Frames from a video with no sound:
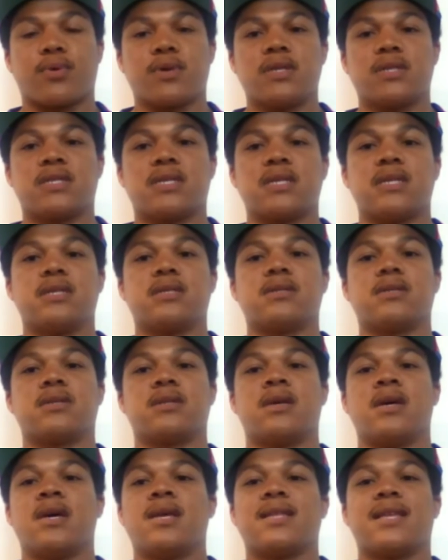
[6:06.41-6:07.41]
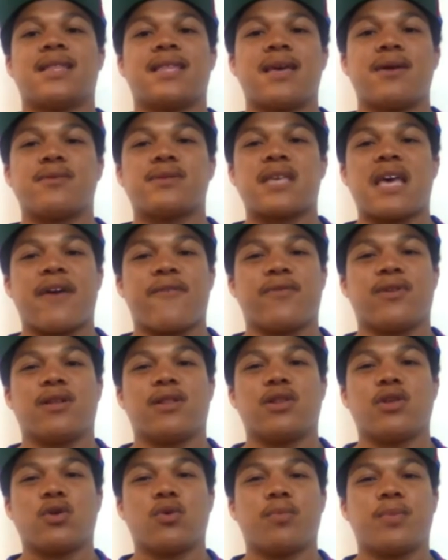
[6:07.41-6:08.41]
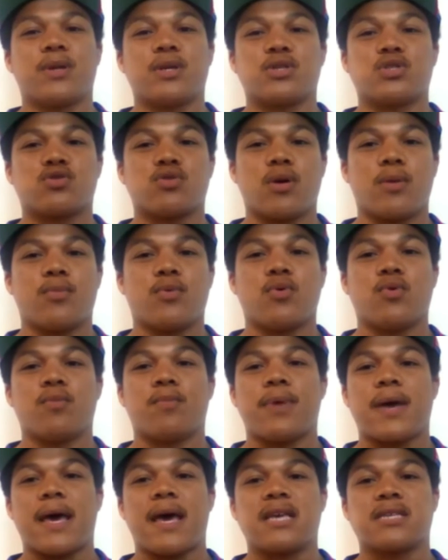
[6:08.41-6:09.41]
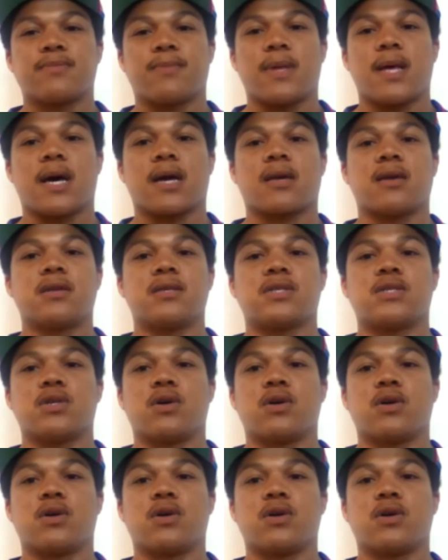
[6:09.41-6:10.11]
preseason that they was having a little bit of trouble pass blocking.